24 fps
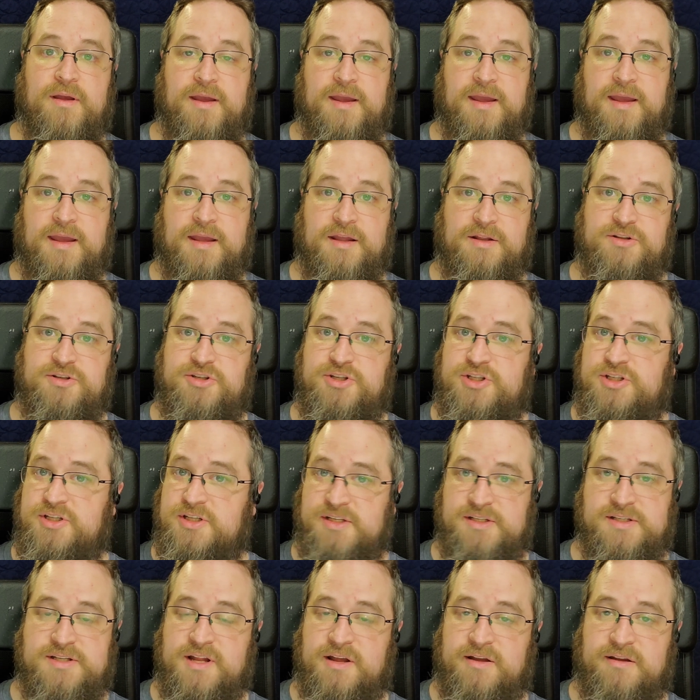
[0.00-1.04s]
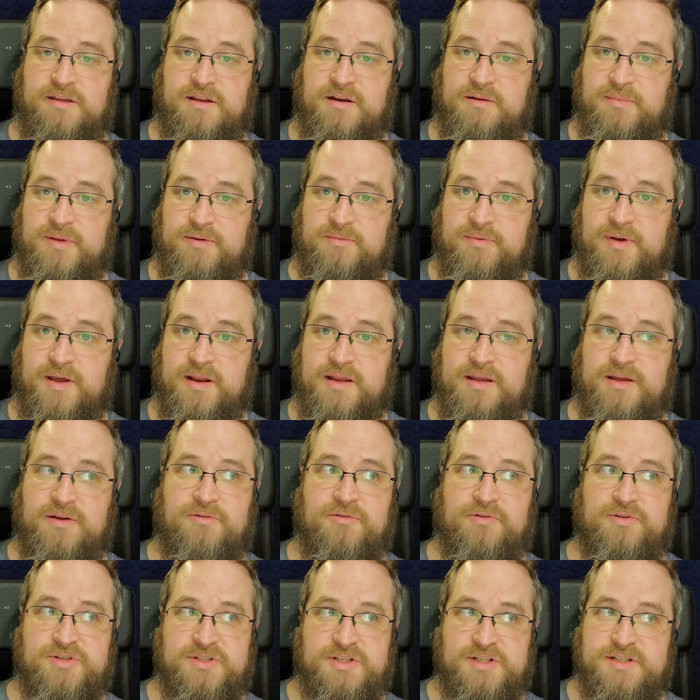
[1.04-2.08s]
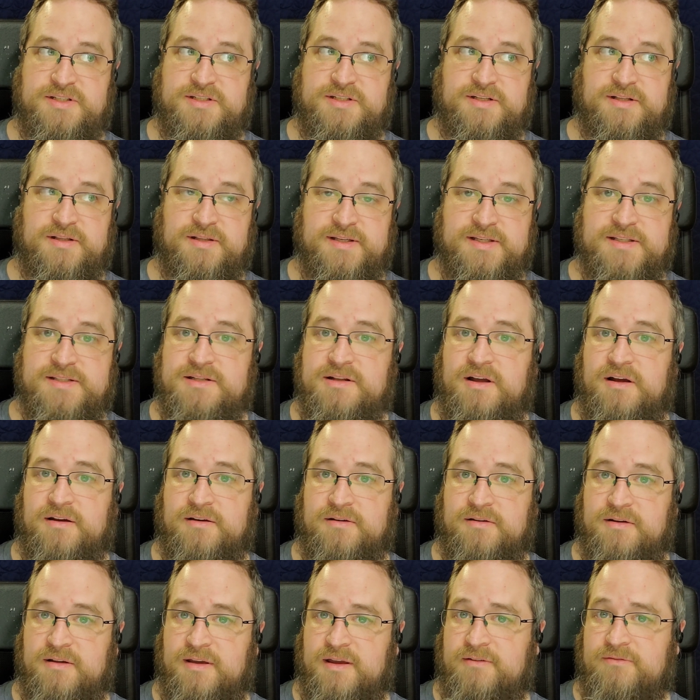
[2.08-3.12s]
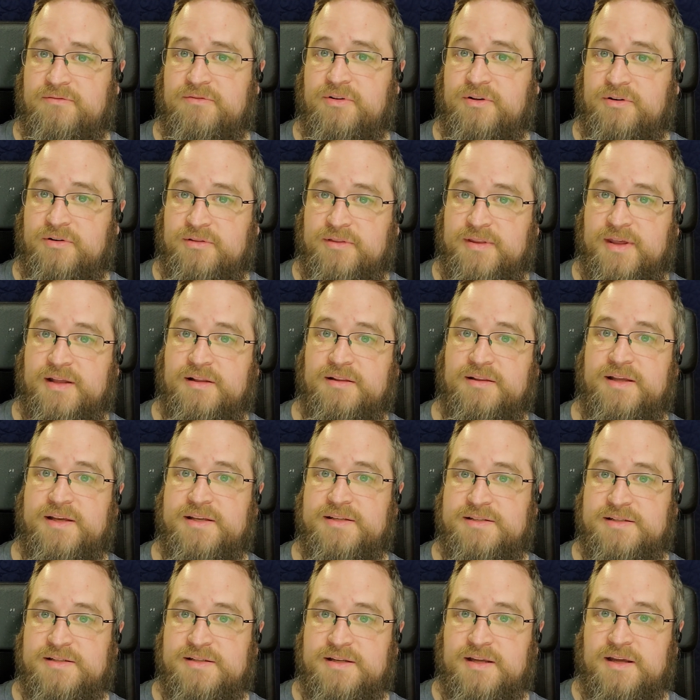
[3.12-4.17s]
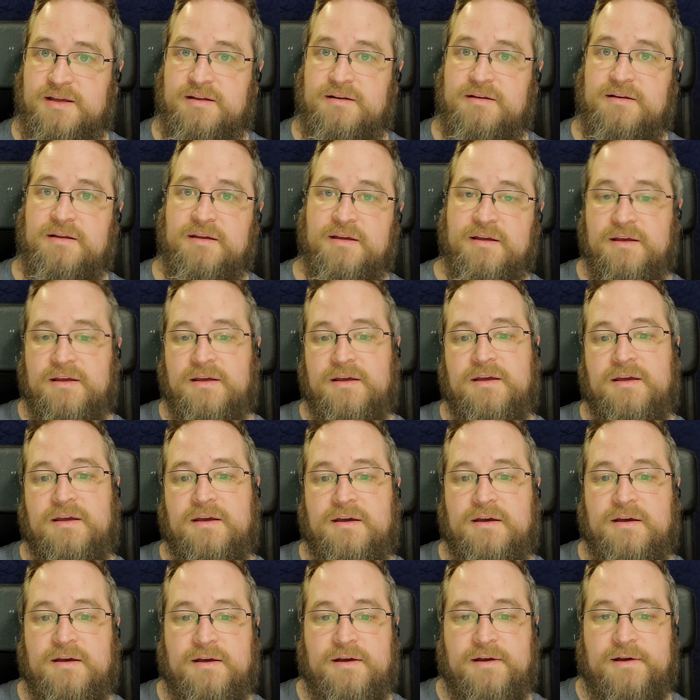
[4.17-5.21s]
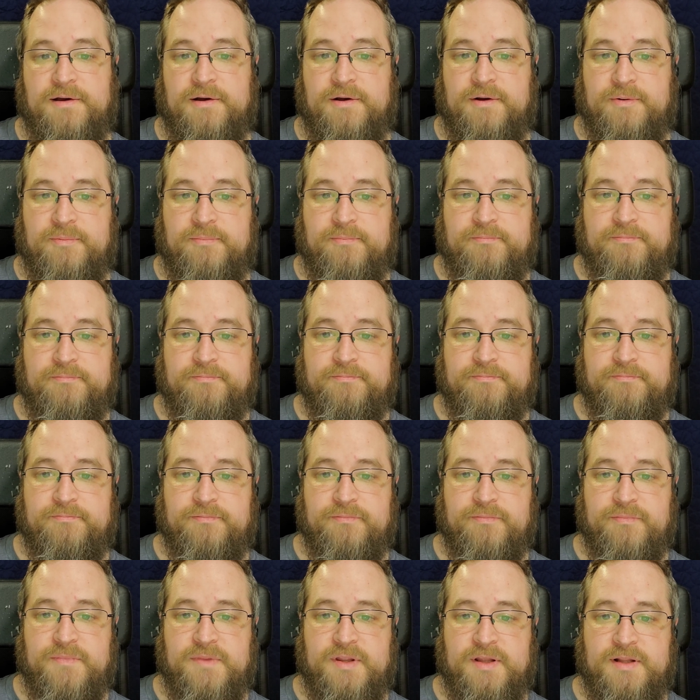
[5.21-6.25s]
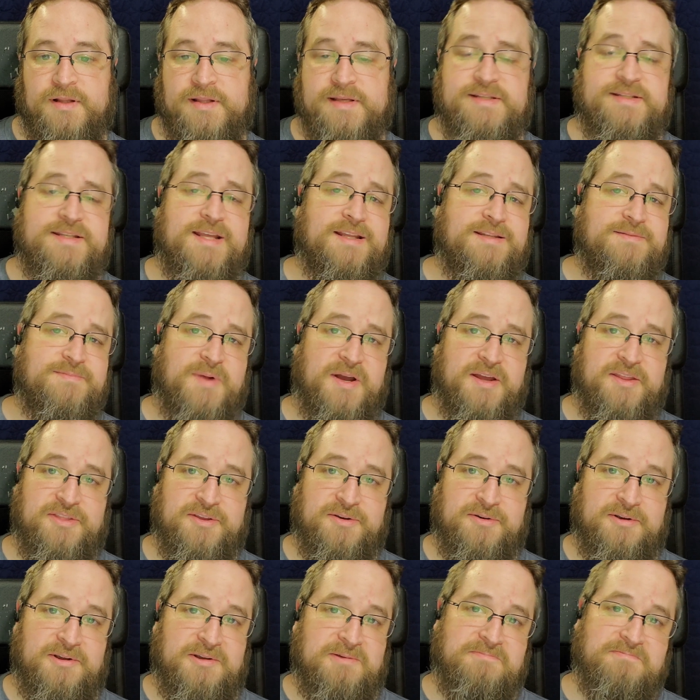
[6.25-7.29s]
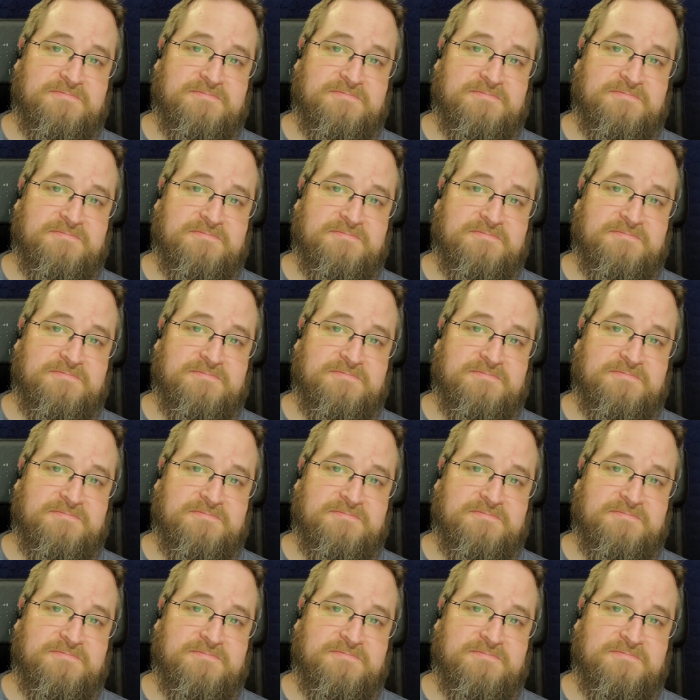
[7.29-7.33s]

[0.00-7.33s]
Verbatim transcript: and she's not going to be ready, or she's at least not going to have learned that lesson yet. At least that's my theory.